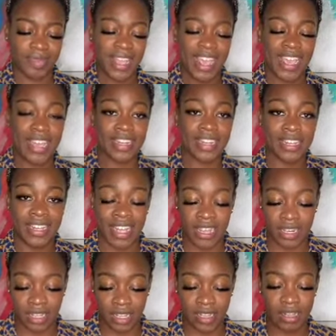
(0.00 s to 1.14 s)
Handy
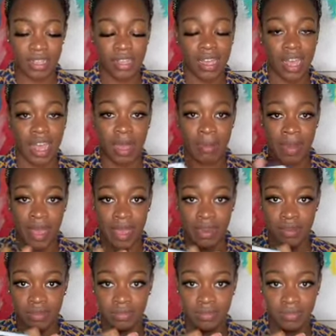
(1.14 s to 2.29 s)
dandy iPad.
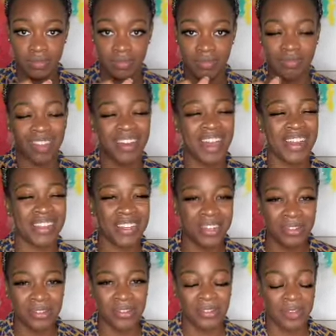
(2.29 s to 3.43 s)
Now I
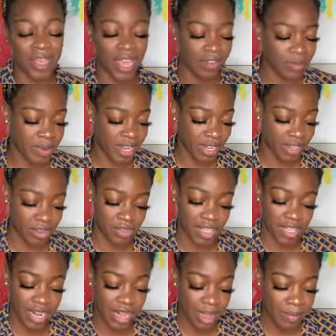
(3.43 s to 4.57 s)
know everybody don't
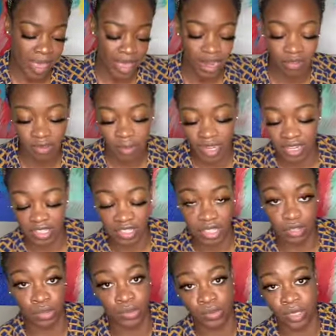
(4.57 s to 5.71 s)
need an iPad, everybody doesn't
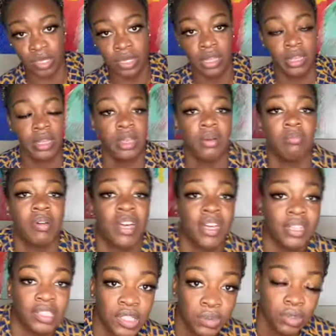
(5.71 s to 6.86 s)
use one.
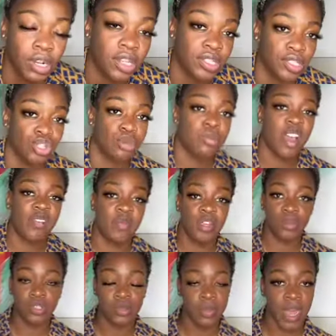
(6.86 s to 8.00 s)
But since we're on Zoom, I've been
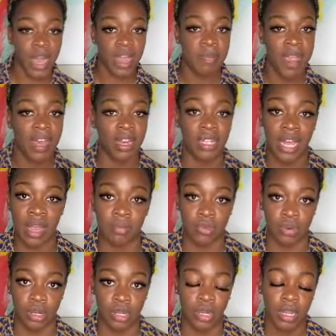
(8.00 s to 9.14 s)
using my iPad a lot
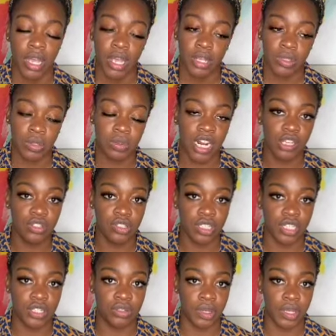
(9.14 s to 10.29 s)
more. So what I usually
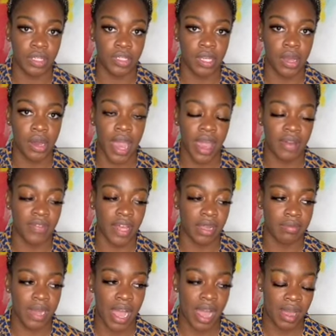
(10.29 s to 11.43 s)
do is I'll have like
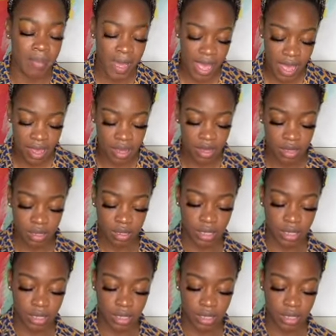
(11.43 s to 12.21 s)
my iPad,